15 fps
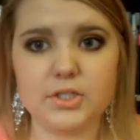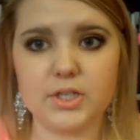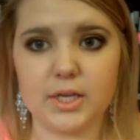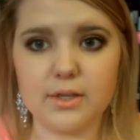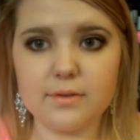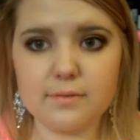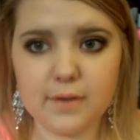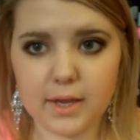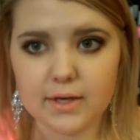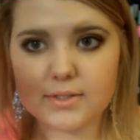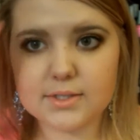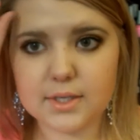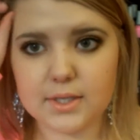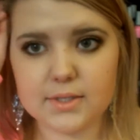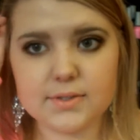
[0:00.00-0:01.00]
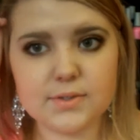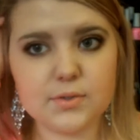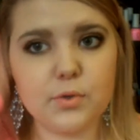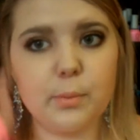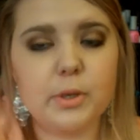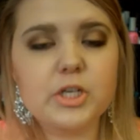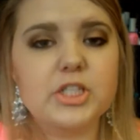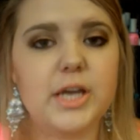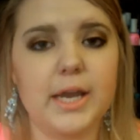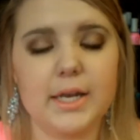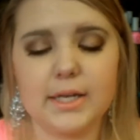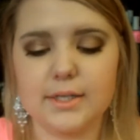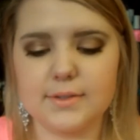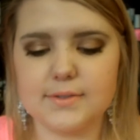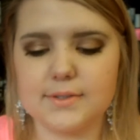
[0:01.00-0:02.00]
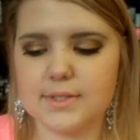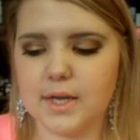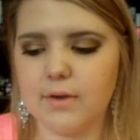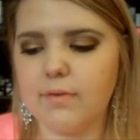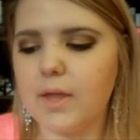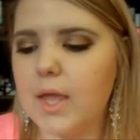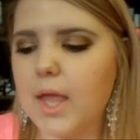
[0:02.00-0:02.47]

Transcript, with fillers: gel effect. Like, it's super shiny and stuff.